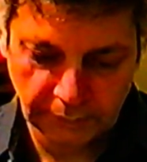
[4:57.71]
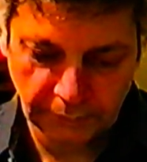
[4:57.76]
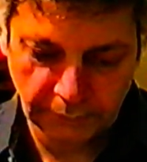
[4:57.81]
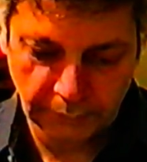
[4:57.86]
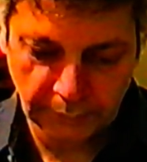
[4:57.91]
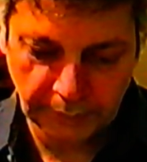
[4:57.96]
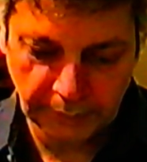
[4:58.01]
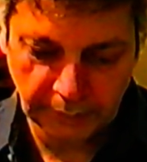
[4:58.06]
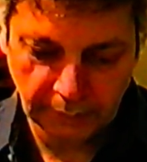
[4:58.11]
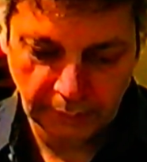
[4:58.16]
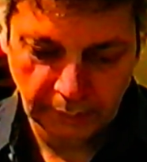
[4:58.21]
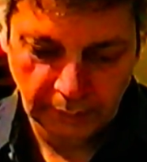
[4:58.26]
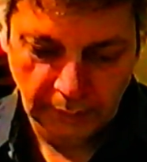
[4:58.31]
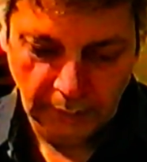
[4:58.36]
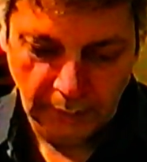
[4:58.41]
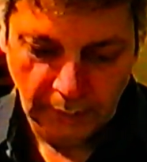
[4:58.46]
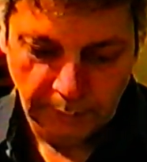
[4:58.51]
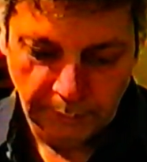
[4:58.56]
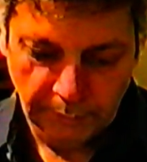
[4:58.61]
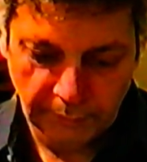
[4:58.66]
3,
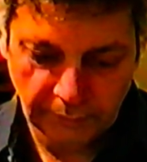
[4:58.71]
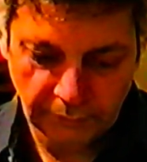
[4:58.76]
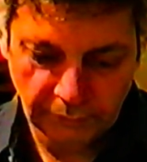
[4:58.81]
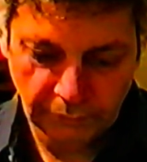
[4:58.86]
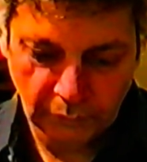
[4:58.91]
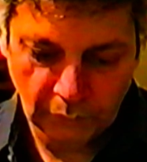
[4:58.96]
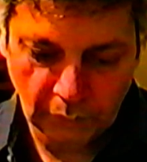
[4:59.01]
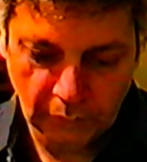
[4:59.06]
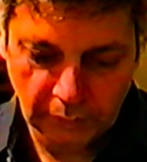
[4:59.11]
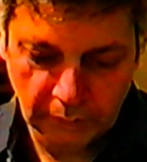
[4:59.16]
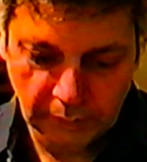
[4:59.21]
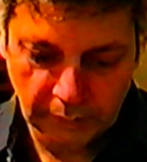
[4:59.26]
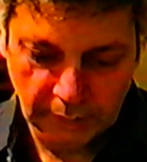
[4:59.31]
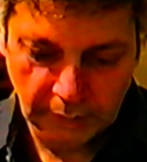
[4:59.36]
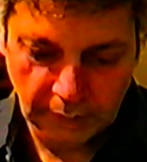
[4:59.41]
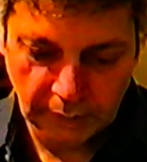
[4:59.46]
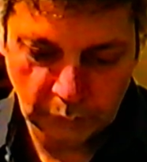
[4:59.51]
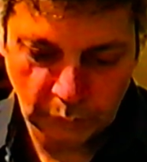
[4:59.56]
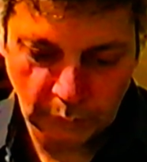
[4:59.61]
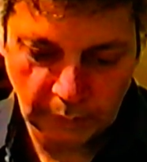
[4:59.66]
before
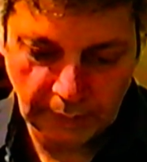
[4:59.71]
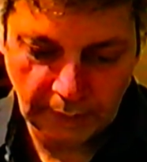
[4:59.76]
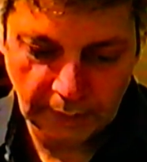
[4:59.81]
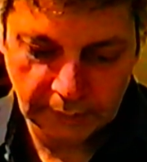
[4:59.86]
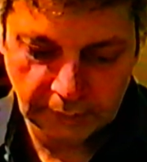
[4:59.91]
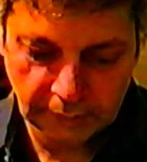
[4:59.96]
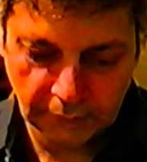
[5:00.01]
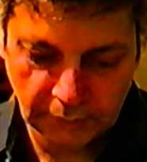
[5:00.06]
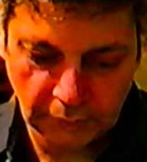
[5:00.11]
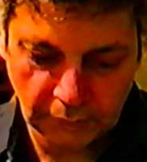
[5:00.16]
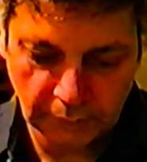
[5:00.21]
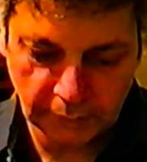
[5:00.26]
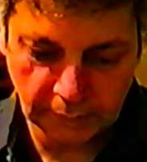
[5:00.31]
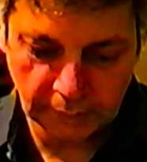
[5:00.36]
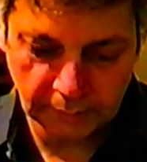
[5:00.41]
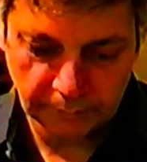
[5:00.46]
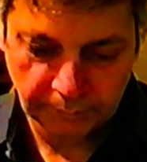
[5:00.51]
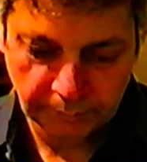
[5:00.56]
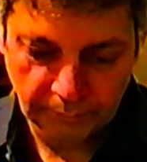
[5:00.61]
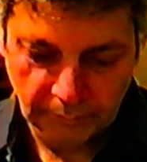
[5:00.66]
it will execute
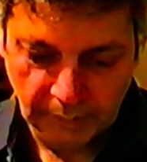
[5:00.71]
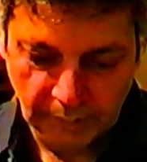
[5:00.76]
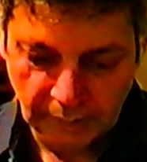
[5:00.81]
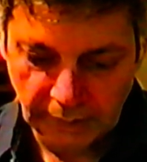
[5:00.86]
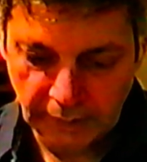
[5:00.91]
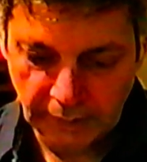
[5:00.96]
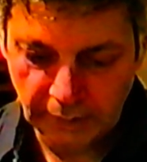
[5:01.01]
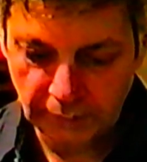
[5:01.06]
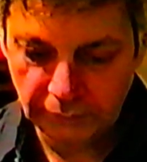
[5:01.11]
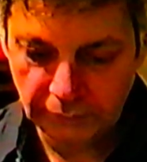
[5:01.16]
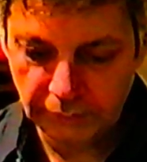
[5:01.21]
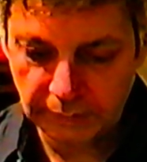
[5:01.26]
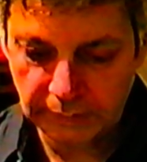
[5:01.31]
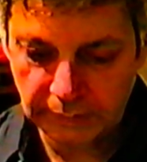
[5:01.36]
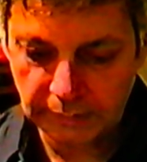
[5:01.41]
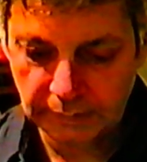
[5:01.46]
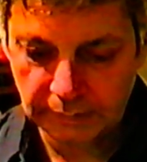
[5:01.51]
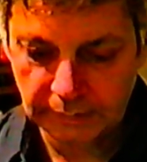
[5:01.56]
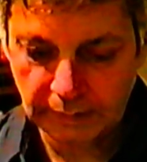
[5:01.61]
it, e.g.